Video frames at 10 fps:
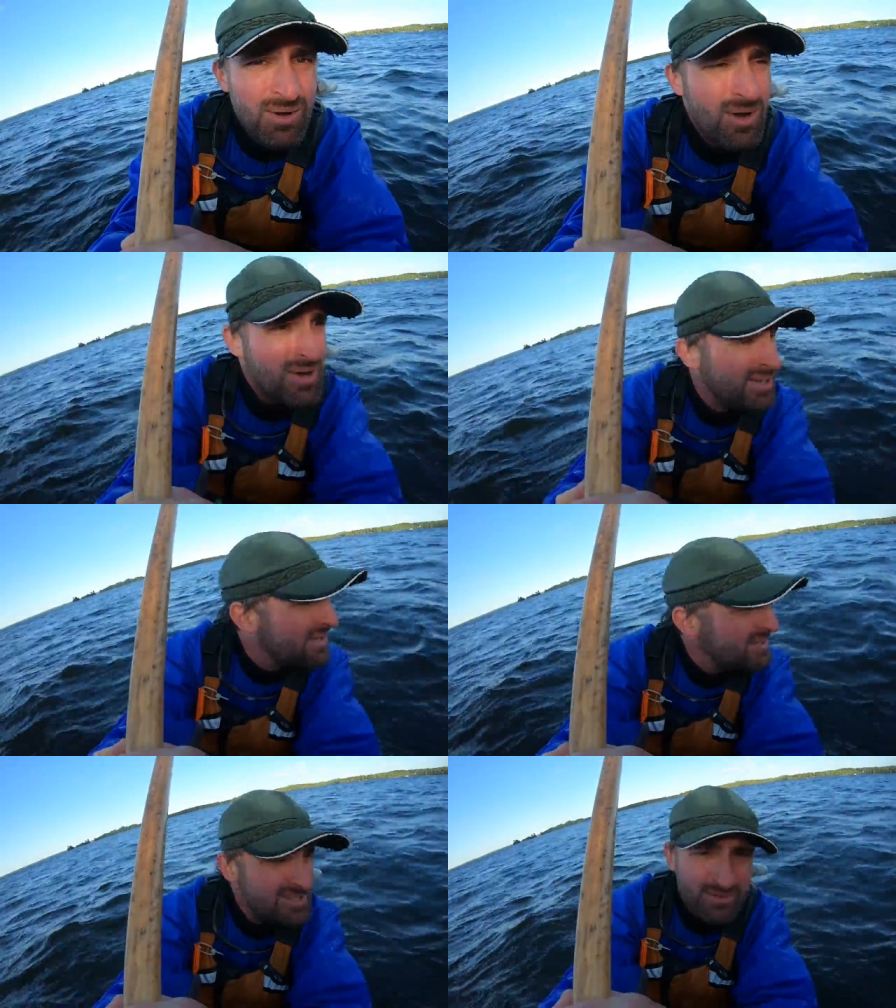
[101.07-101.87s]
whew,
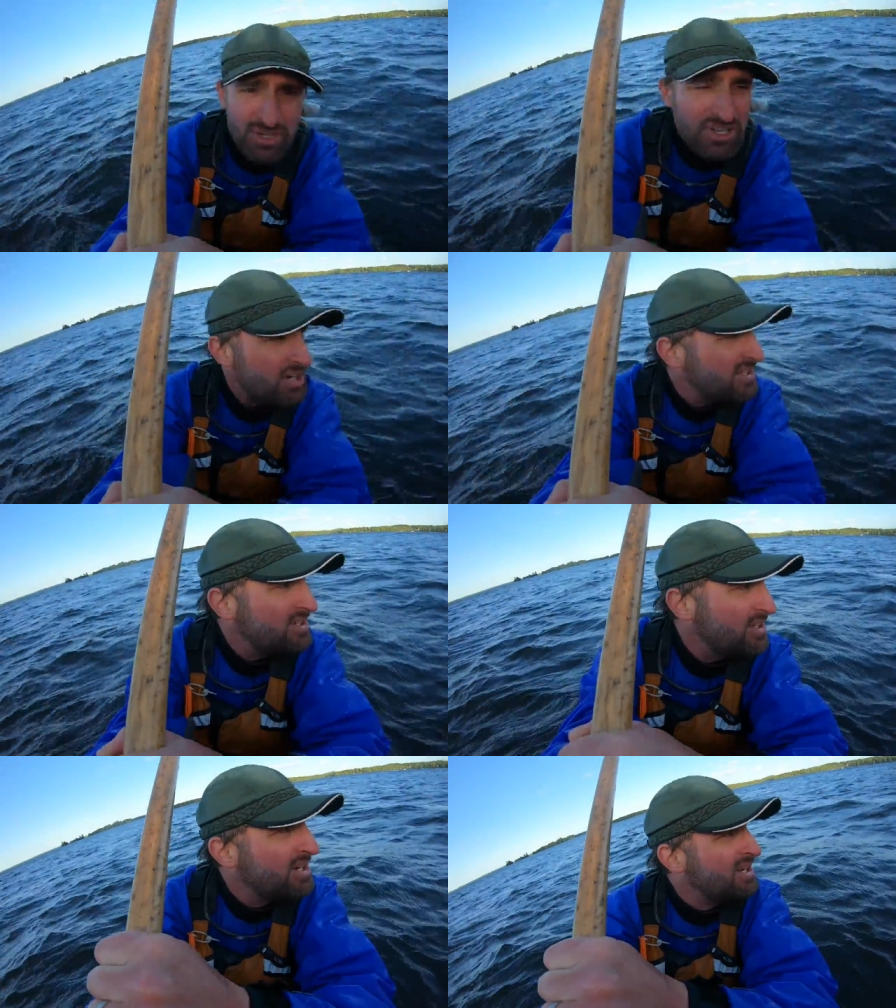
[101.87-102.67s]
this is really hard to
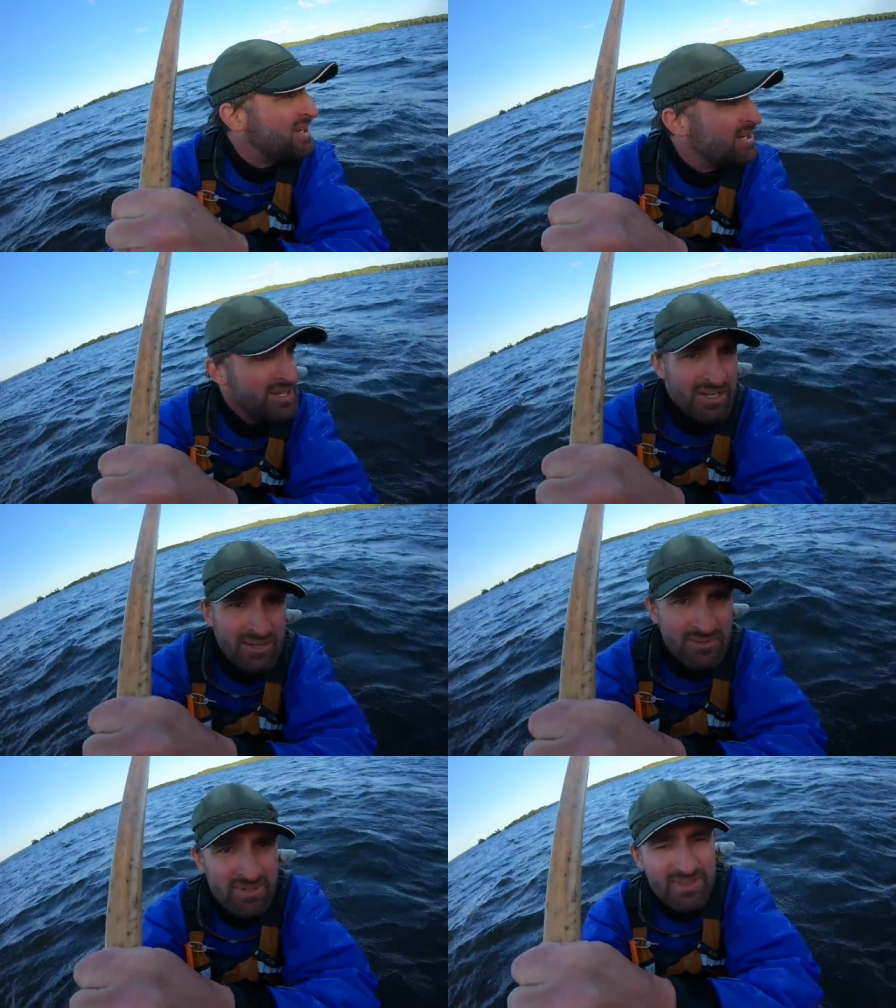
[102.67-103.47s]
do
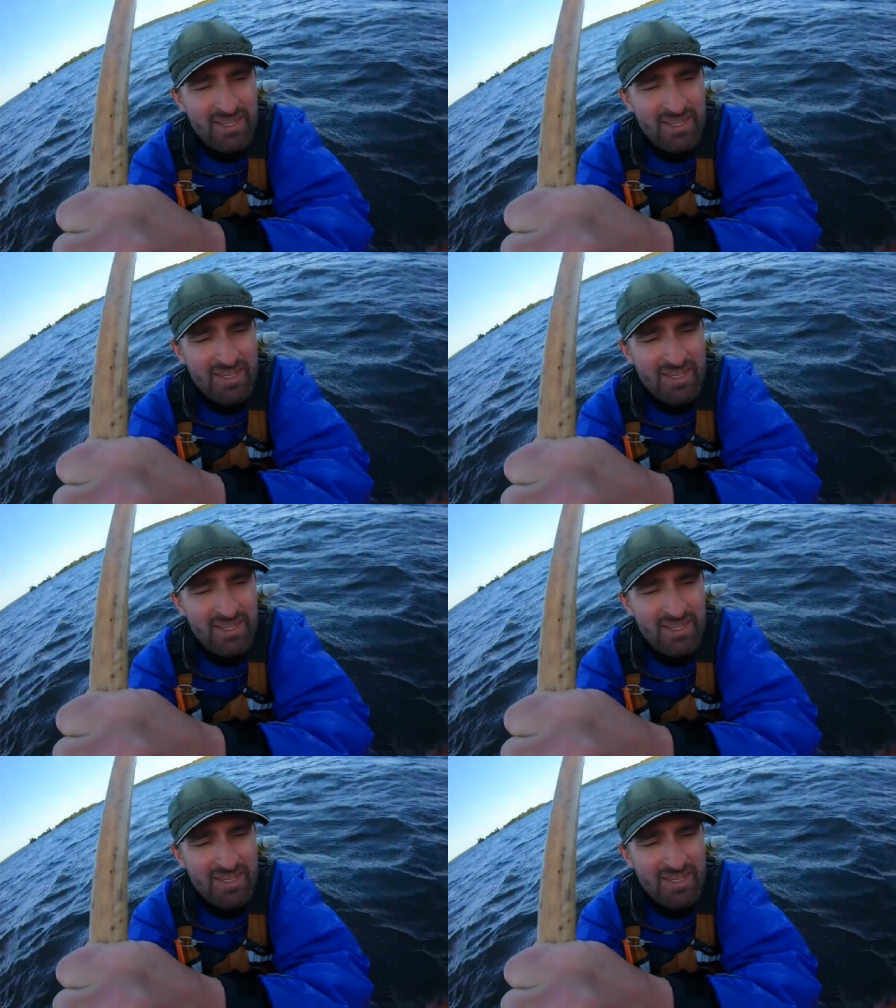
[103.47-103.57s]
with